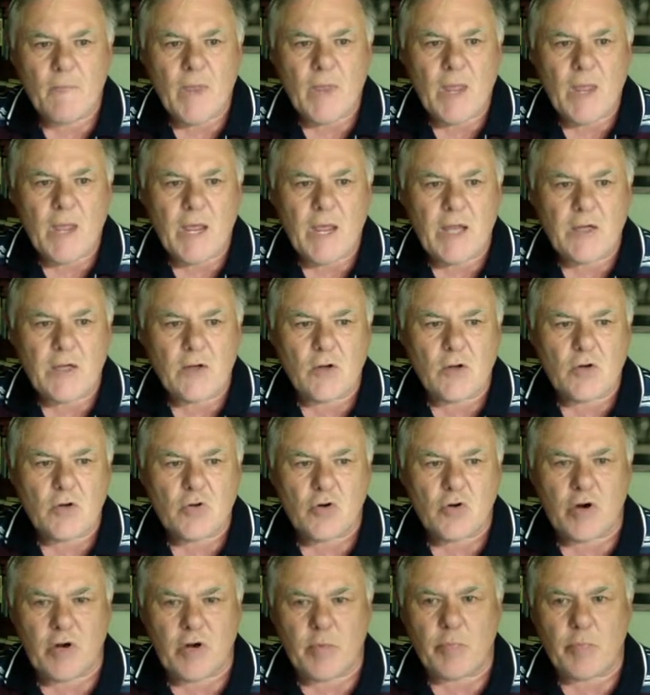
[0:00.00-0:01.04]
And I'll
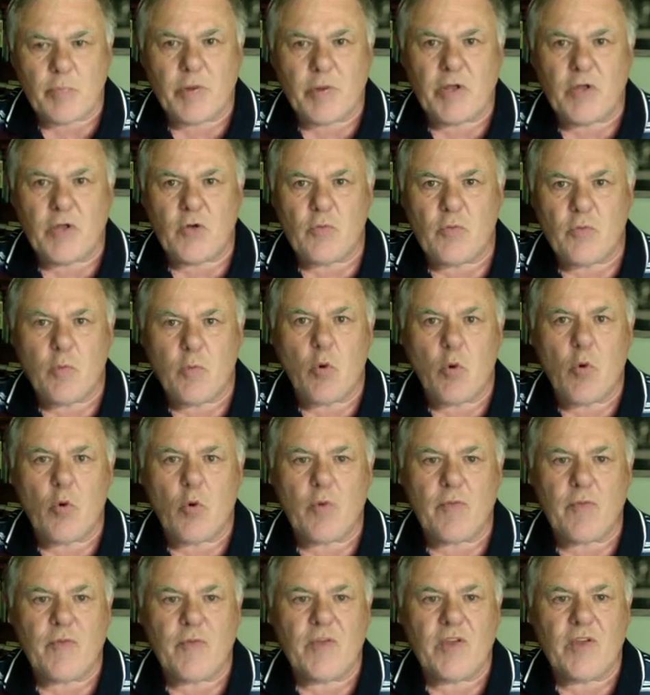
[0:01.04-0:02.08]
try to bring you more of
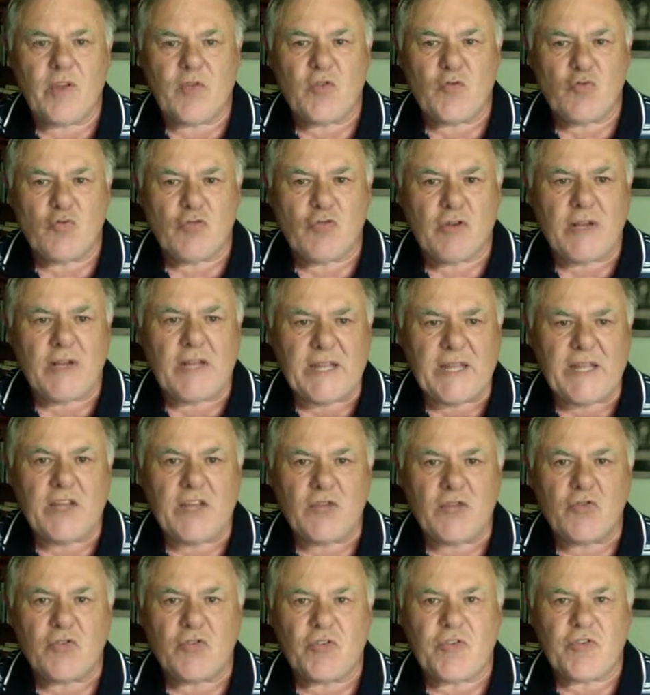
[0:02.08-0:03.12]
these really
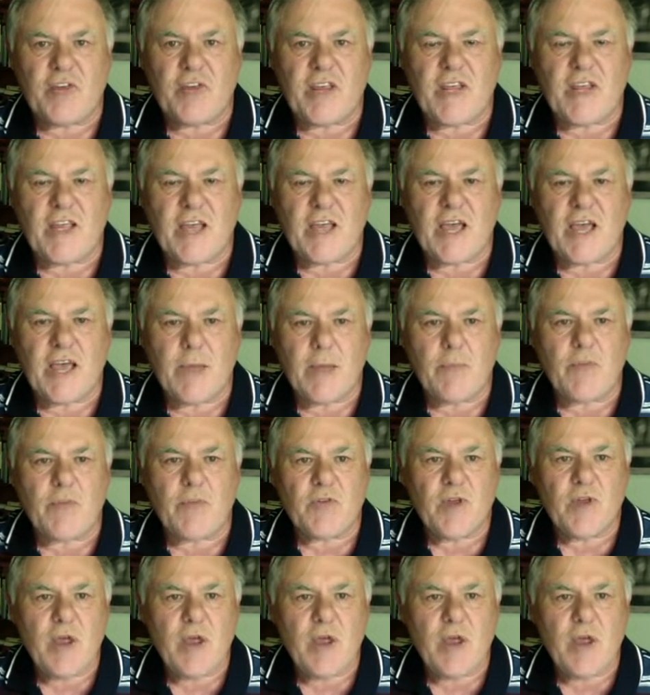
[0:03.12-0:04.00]
interesting games.